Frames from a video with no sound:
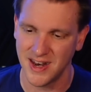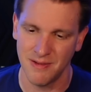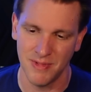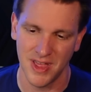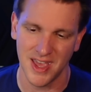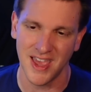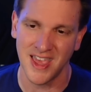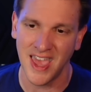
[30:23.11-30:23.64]
And I'm
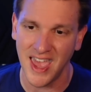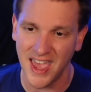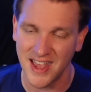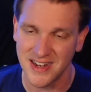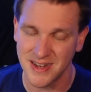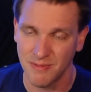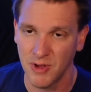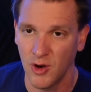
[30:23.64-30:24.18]
like, I
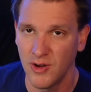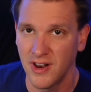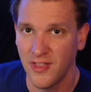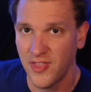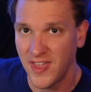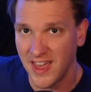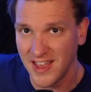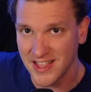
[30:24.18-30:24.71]
can't, I'm going to
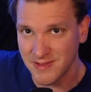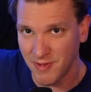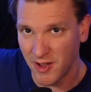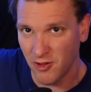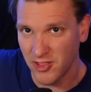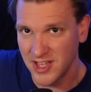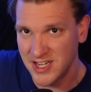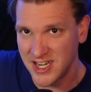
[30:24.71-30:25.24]
thing. It's my
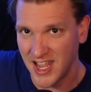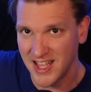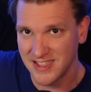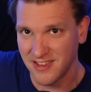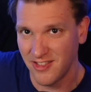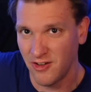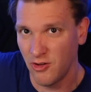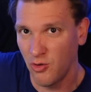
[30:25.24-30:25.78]
only
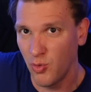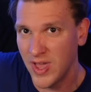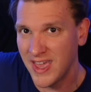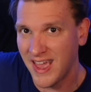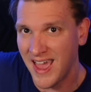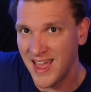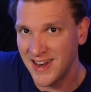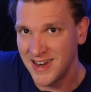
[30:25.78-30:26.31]
chance of the whole
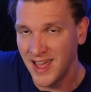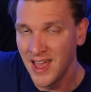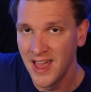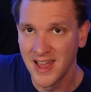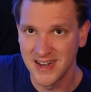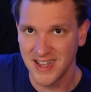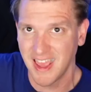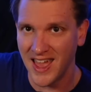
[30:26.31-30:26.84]
weekend
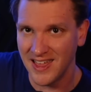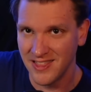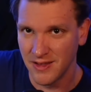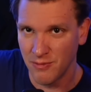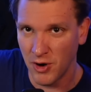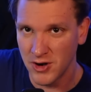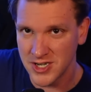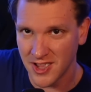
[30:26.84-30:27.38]
to get in
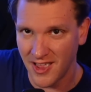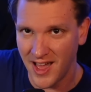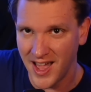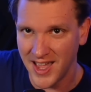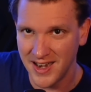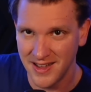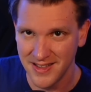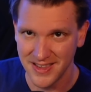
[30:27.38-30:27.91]
the merch
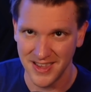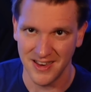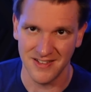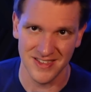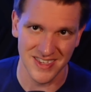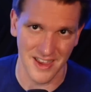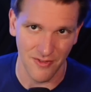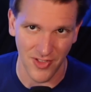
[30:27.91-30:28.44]
line. You
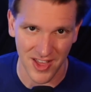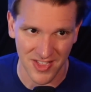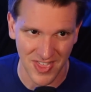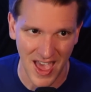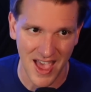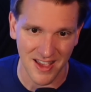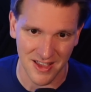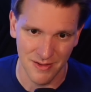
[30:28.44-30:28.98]
know, stuff like
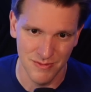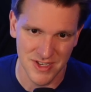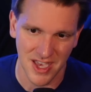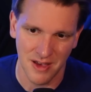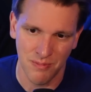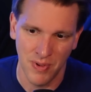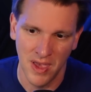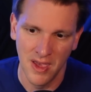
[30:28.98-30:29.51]
that comes
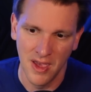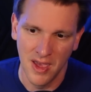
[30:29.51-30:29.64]
up.